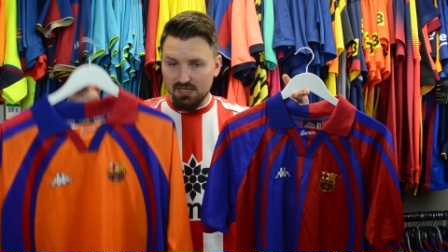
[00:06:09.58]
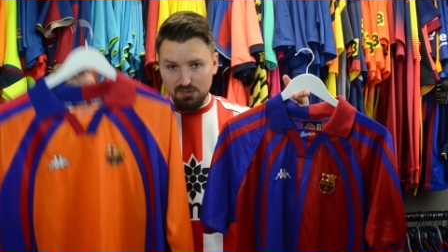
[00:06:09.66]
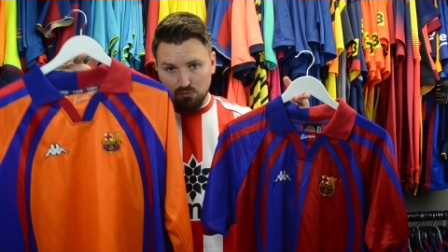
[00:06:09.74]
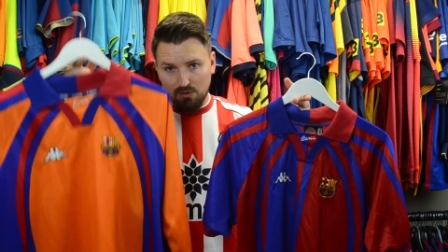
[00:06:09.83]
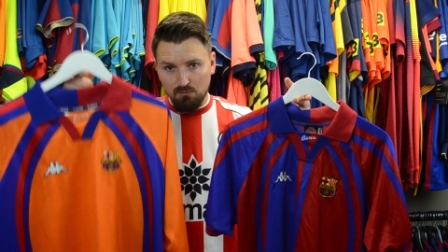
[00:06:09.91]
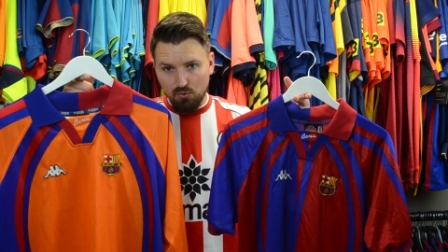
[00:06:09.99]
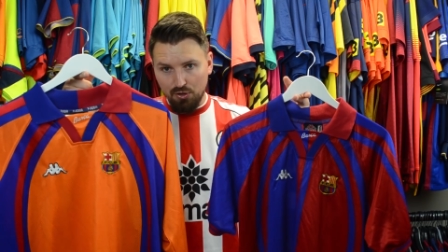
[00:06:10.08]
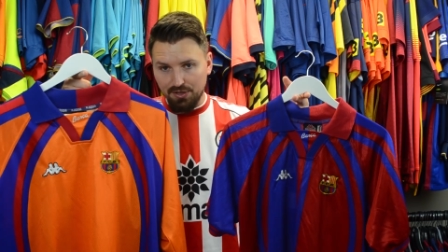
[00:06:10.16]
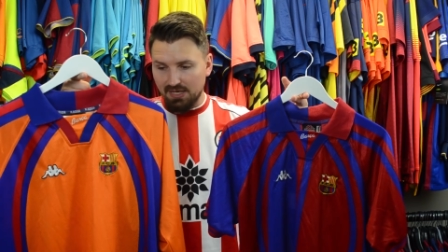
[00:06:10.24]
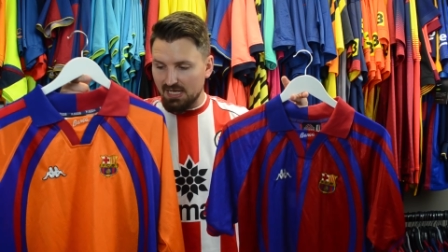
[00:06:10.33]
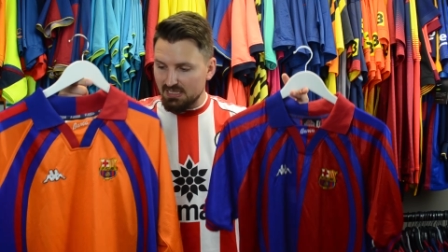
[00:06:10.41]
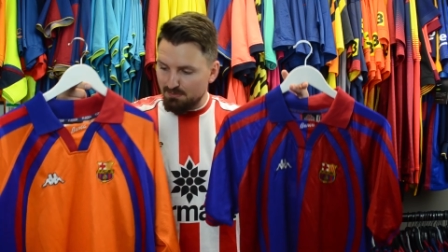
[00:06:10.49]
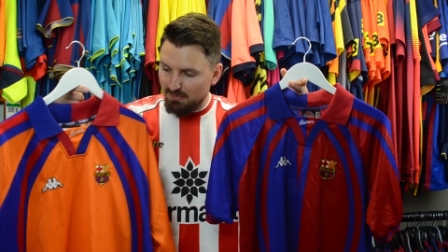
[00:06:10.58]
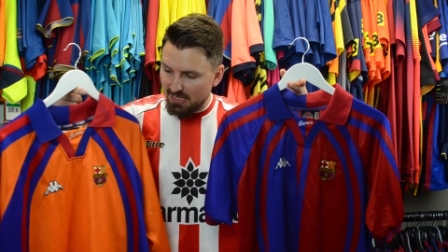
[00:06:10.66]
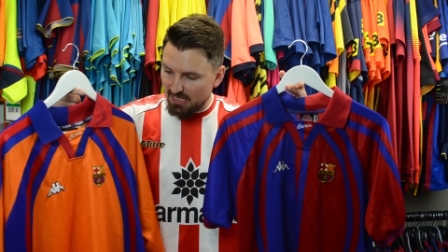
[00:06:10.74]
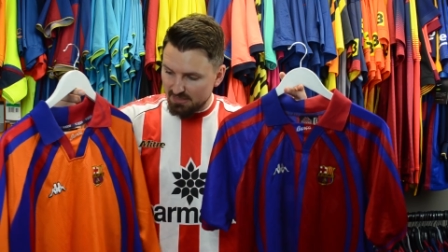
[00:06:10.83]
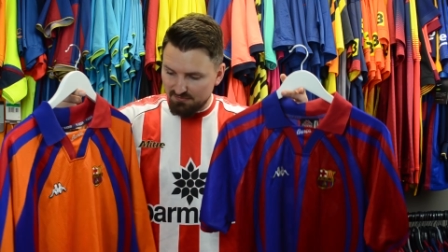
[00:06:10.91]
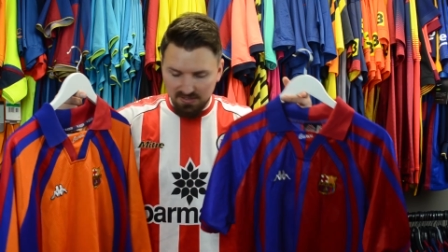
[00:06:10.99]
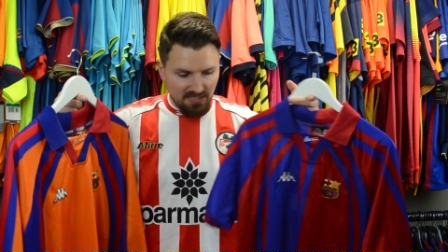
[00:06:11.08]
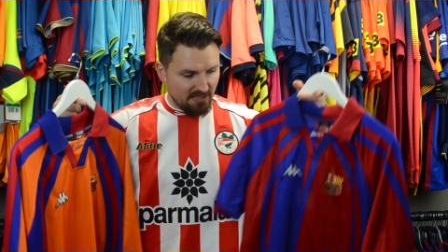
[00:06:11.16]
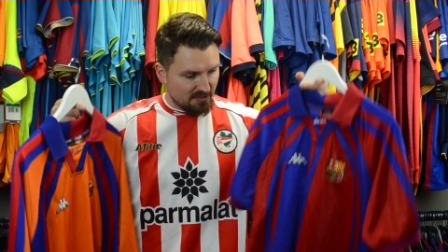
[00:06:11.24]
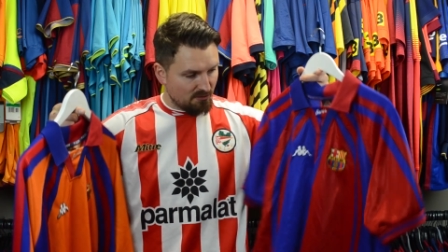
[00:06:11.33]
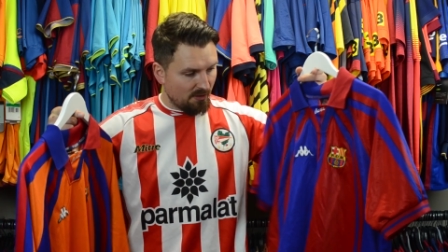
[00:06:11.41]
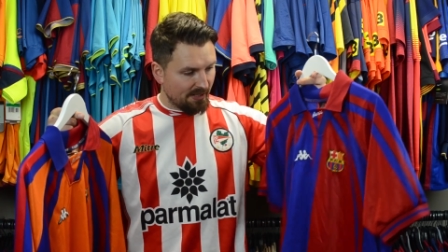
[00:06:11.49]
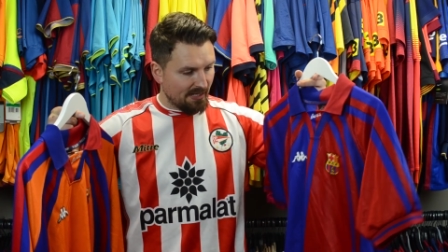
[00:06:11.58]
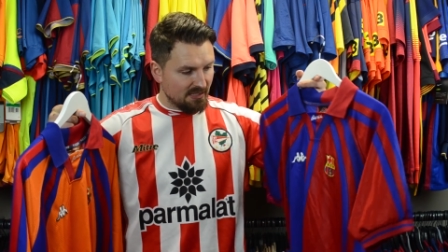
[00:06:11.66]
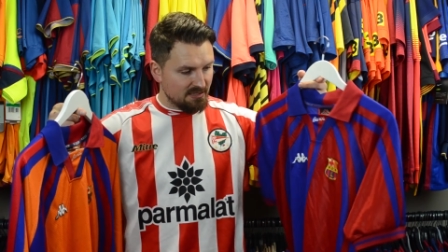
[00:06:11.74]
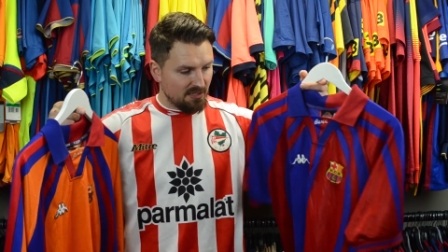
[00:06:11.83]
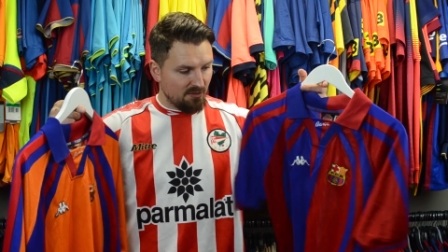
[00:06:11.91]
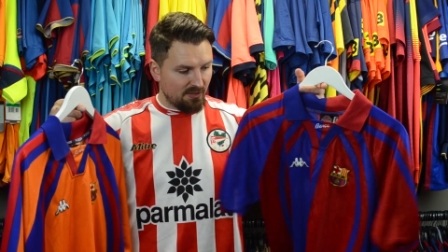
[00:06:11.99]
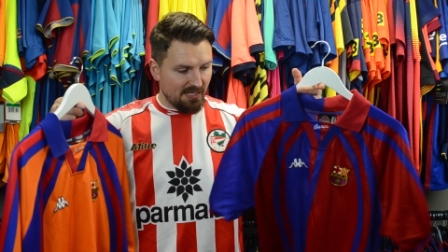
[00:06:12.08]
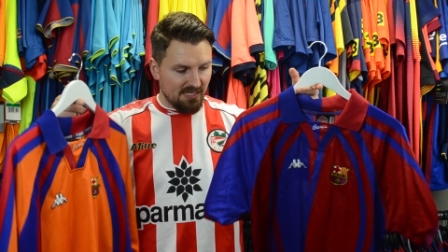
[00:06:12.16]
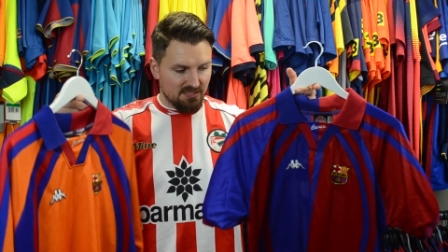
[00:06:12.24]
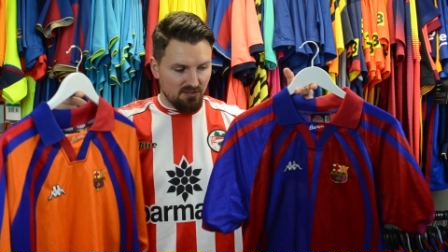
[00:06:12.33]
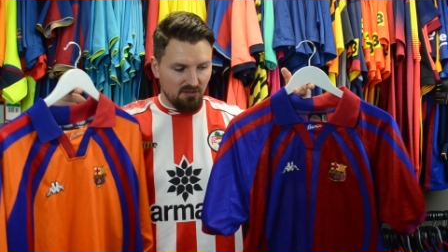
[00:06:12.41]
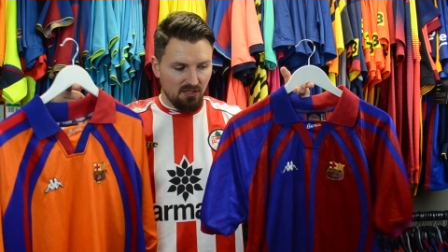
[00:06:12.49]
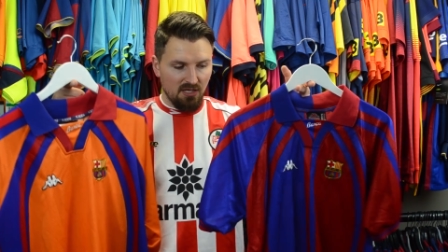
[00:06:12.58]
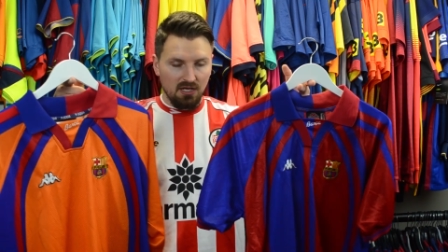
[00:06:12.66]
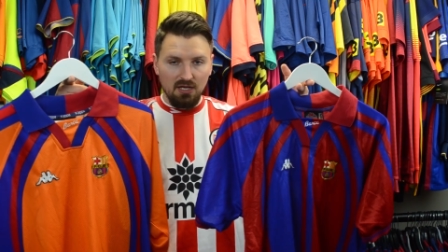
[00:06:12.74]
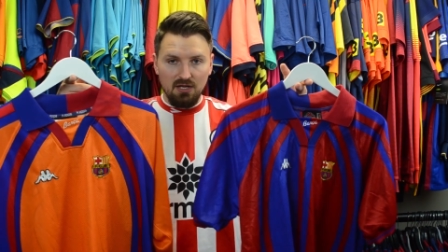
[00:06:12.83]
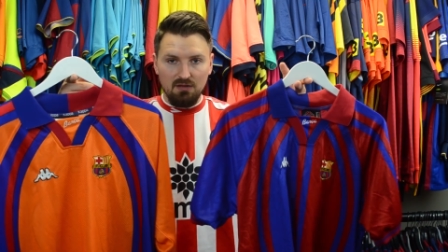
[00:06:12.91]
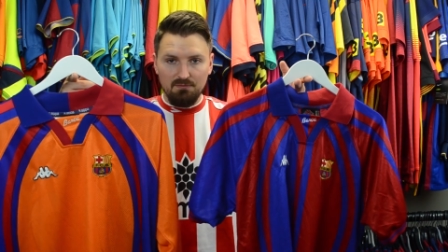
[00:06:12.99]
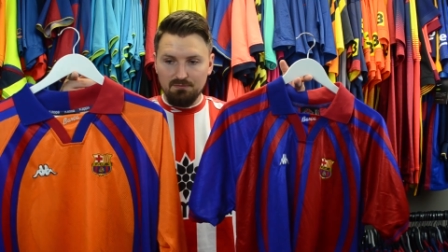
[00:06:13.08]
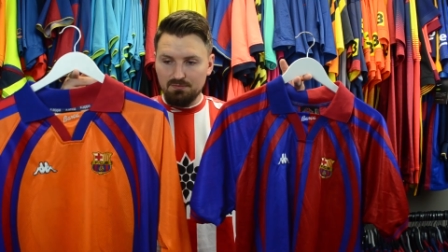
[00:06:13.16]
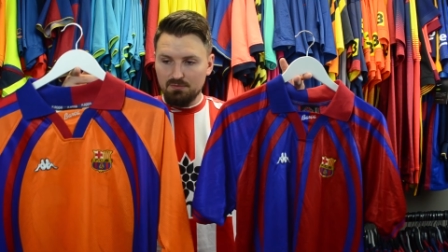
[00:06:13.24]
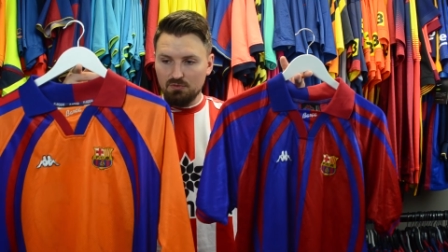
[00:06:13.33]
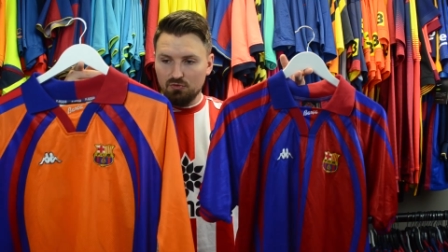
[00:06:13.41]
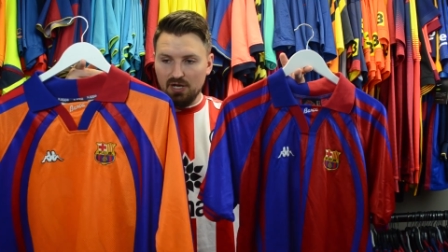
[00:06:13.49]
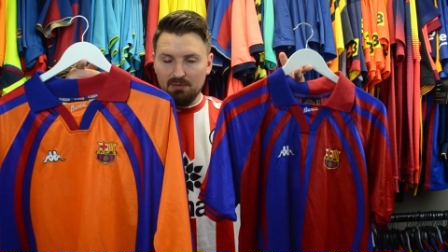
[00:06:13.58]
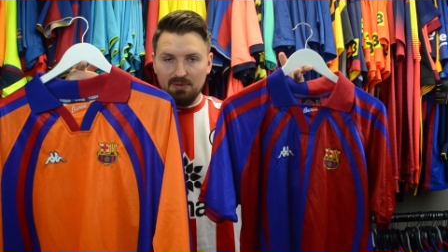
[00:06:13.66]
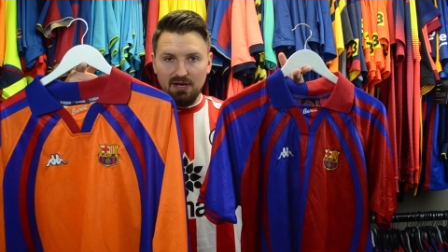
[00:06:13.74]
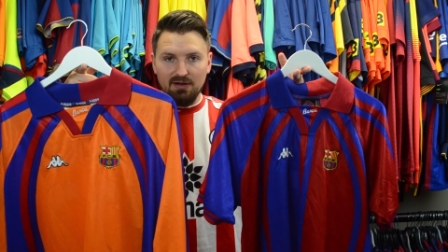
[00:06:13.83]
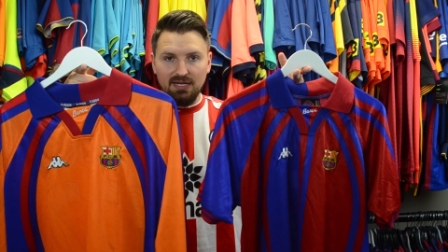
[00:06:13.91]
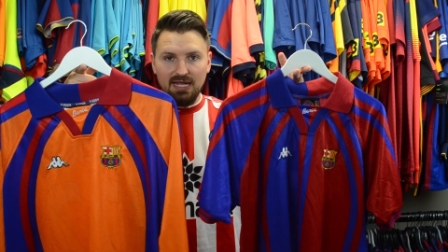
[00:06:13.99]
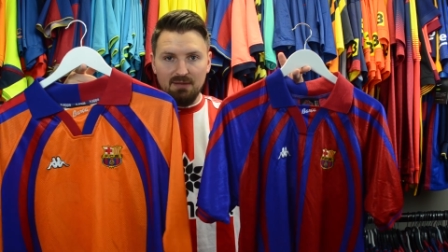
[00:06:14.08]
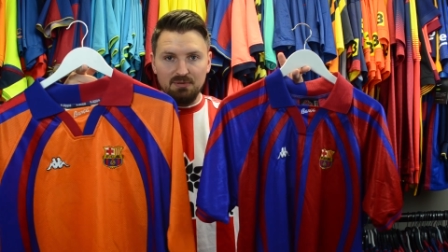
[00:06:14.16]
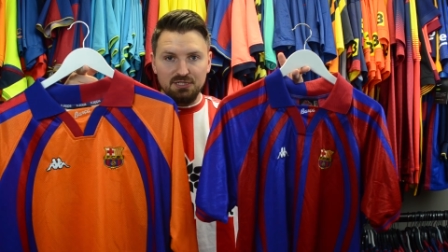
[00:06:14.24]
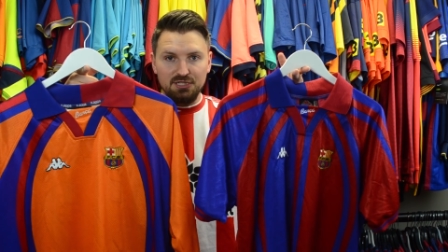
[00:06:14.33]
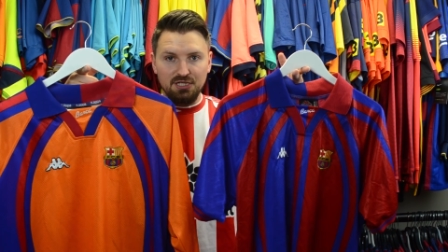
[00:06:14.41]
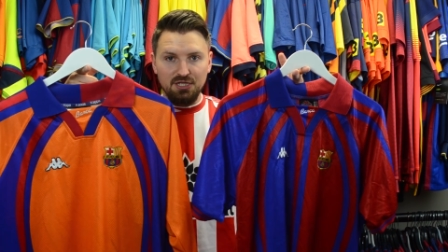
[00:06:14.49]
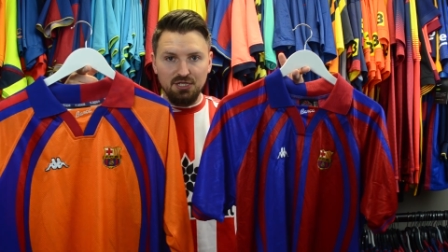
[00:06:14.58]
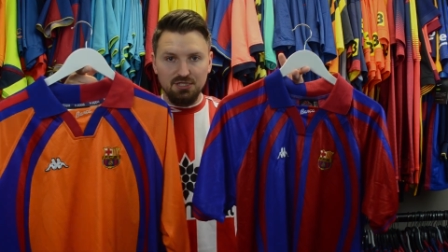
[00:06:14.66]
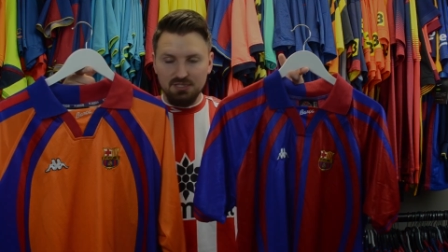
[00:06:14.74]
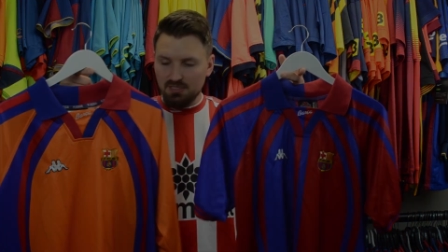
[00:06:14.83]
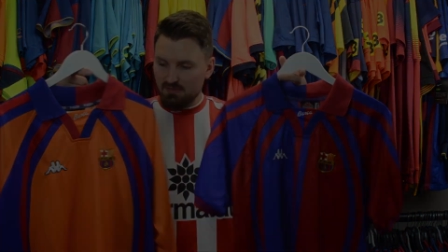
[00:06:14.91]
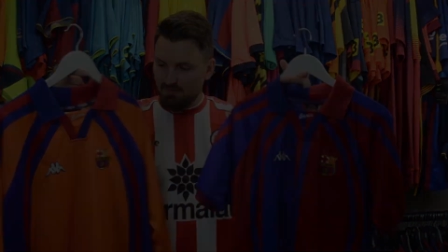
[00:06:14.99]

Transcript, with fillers: This one worn against P S V, this one against Newcastle. Great pair of Kappa shirts.